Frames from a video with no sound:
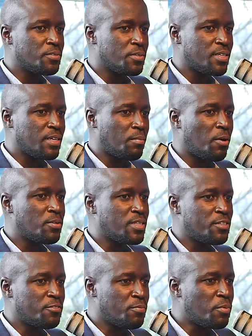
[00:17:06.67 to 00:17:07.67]
you're talking about
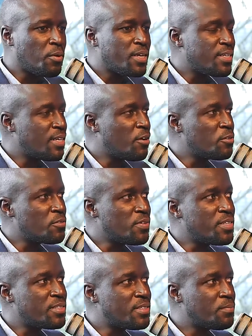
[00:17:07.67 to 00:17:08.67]
and you've broken down to
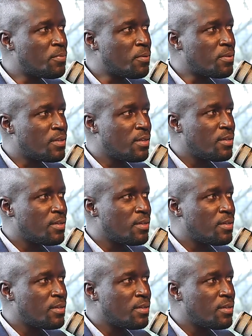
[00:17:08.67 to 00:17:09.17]
very simple